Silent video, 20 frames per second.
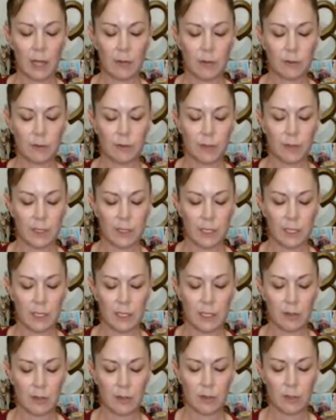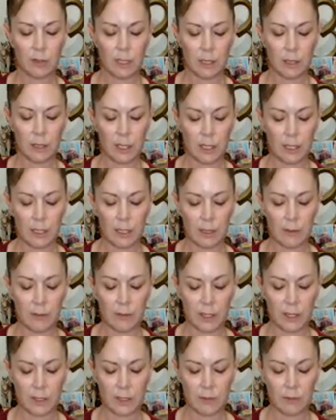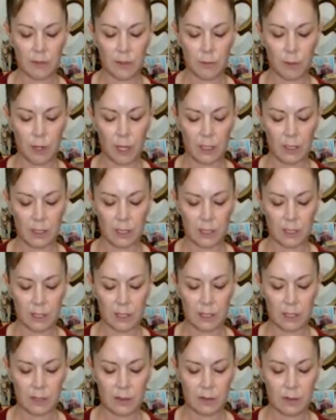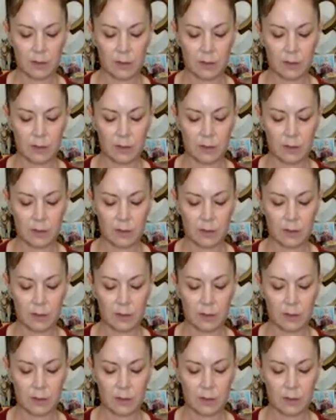and reflecting on the effects of the practice.